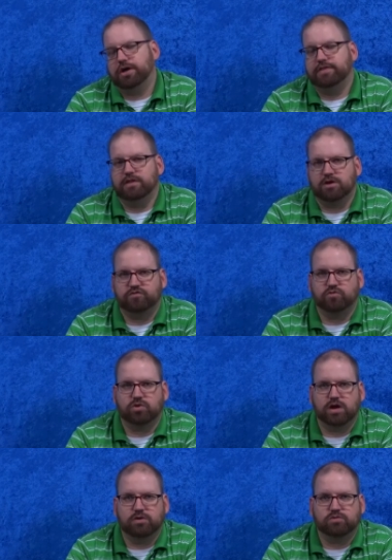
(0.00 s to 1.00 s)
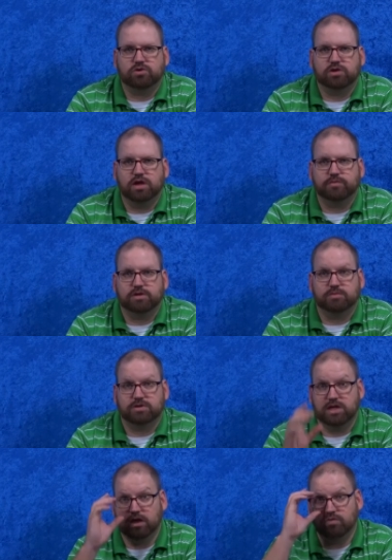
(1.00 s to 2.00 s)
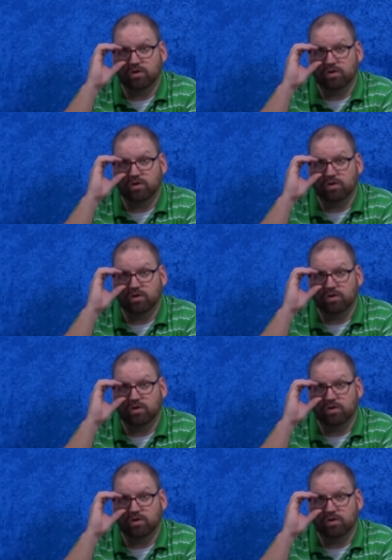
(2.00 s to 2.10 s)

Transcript: and therefore Edward cannot become king.